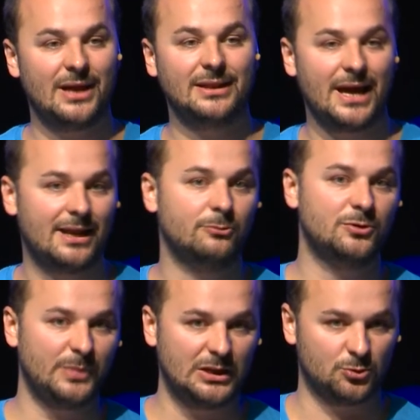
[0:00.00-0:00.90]
and allowed
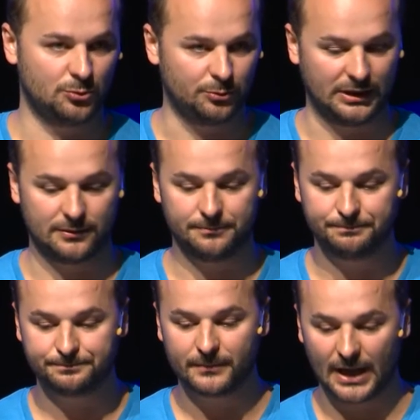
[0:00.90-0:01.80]
me to do it
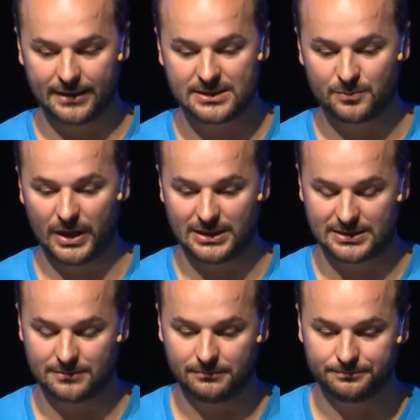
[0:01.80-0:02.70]
at his
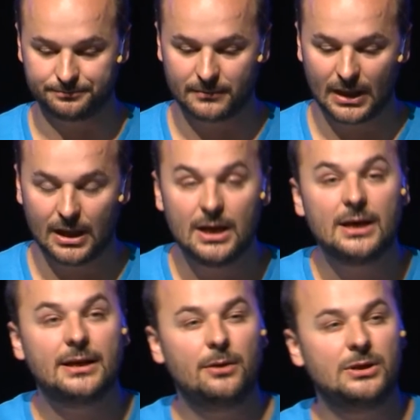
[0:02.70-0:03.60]
place.
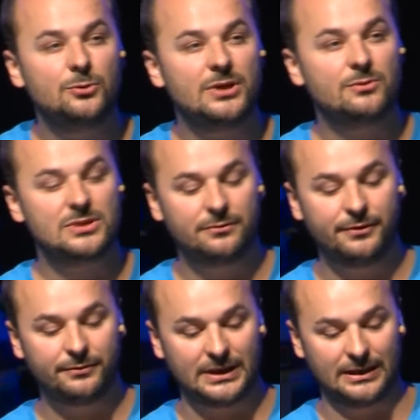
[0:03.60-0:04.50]
Now in
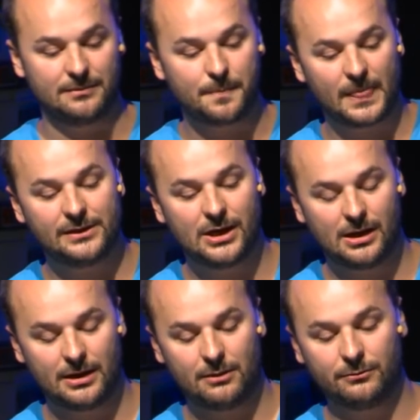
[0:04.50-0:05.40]
2015, there
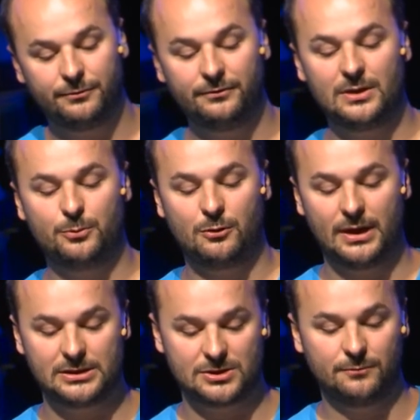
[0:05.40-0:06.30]
are around 15
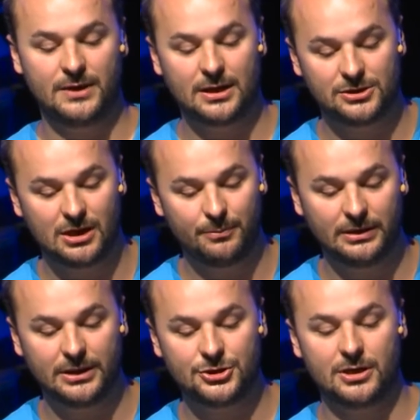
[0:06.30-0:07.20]
providers of dark therapy
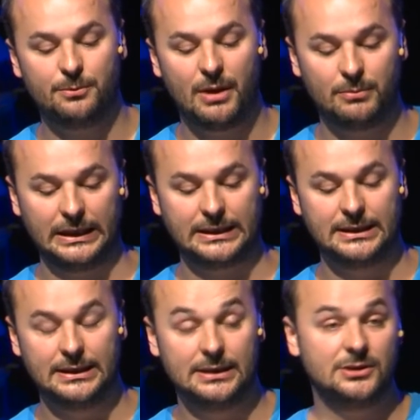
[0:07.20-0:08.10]
in the Czech Republic.
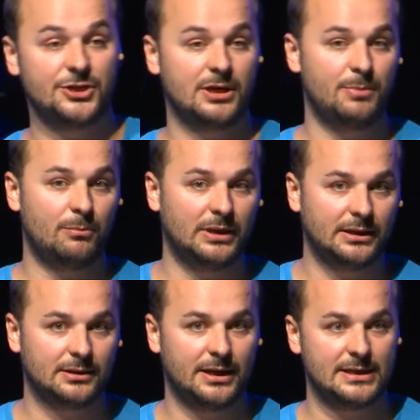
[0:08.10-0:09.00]
Czech Republic
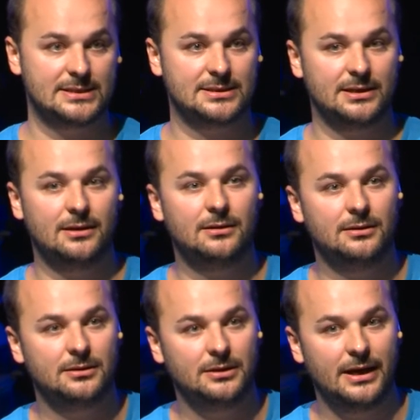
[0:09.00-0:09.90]
has
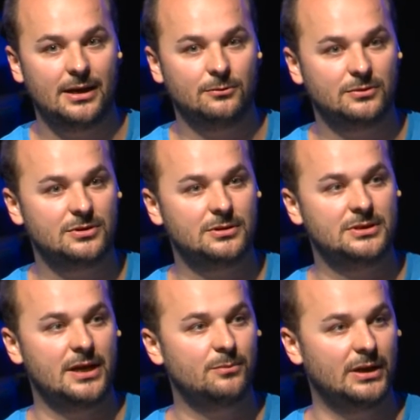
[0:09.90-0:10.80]
around
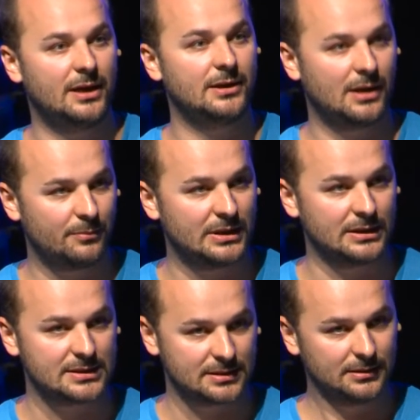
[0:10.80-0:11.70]
10 million
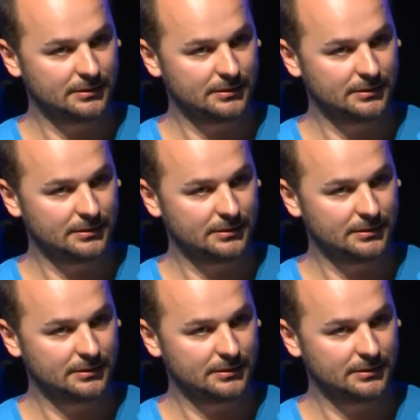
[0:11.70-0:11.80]
inhabitants,